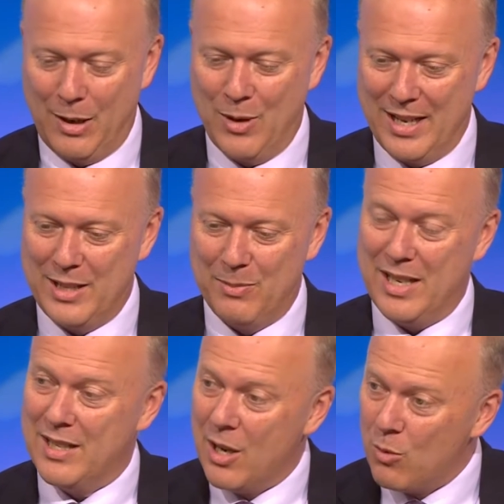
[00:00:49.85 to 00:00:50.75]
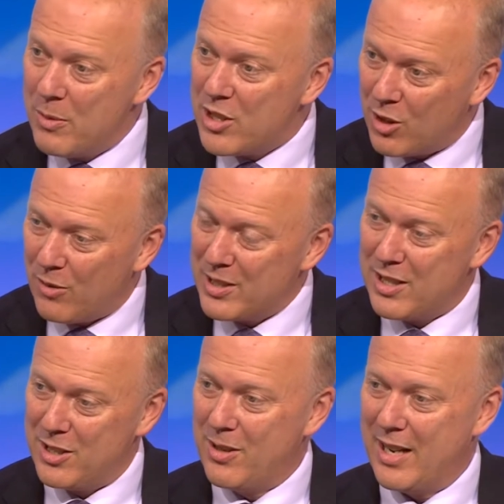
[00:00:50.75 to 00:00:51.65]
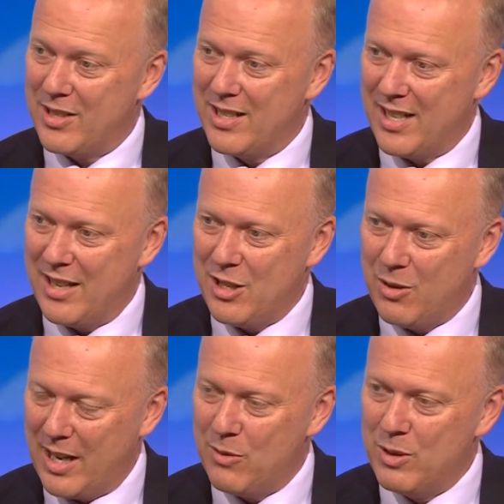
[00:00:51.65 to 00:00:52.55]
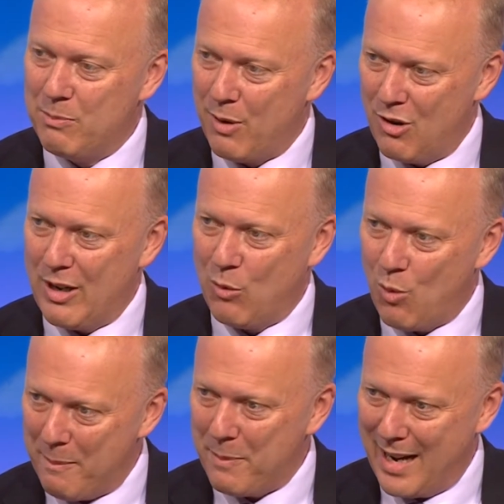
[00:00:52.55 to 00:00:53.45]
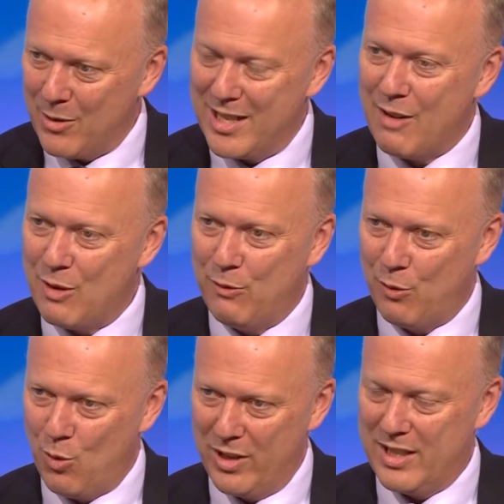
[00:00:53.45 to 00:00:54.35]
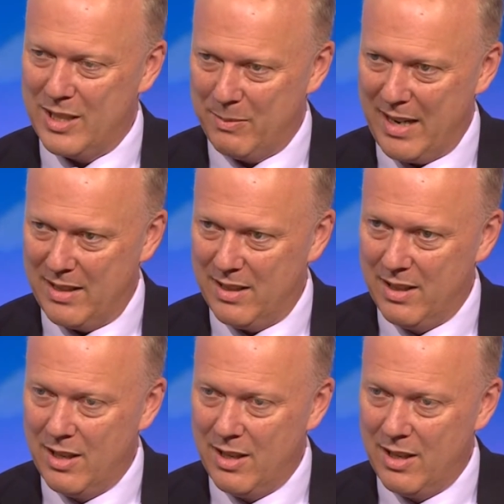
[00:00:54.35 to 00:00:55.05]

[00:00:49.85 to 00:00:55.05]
Within its means. When we took office in 2010, the UK was borrowing £1 in every 4 that it spent.